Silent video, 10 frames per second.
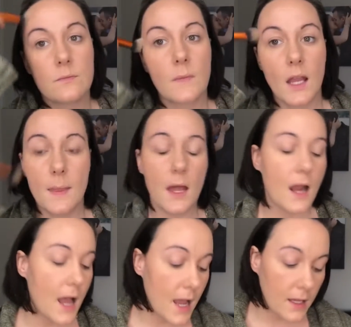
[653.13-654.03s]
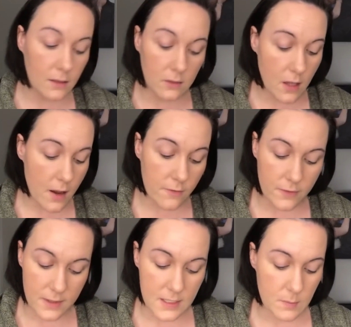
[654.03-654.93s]
And then I love
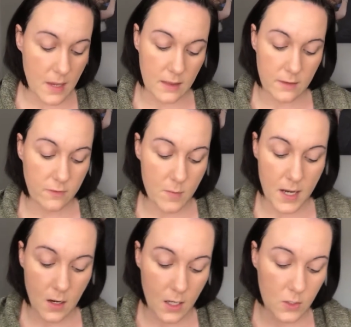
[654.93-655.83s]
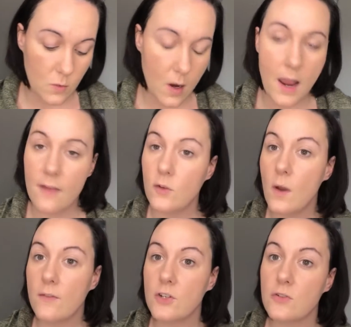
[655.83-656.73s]
this method for my contour. Have you
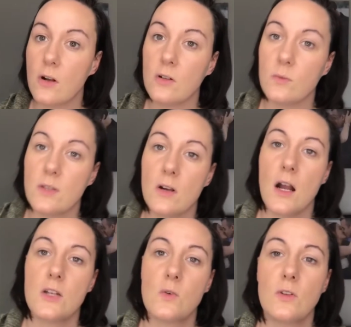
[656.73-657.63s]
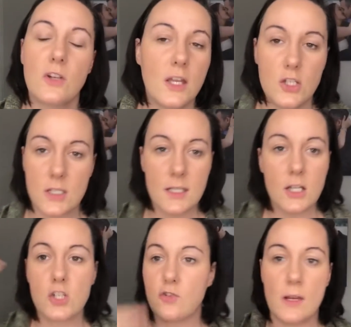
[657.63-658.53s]
ever struggled with your contour looking just like a
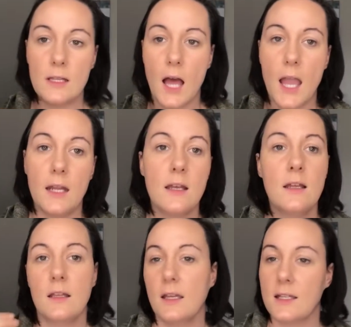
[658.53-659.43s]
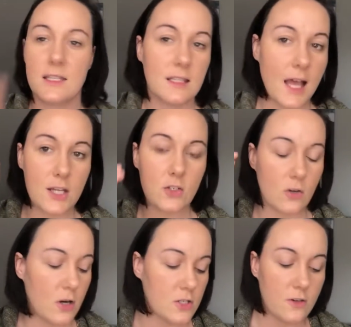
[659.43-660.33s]
straight line, like it's slashed
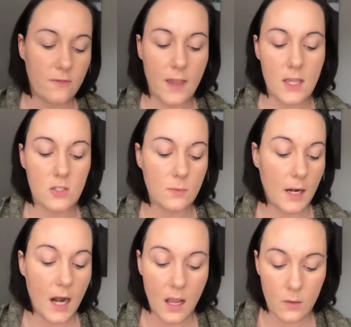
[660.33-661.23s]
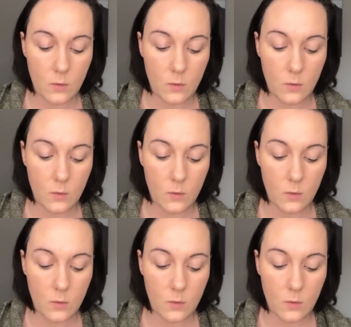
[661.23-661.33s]
across your face no matter how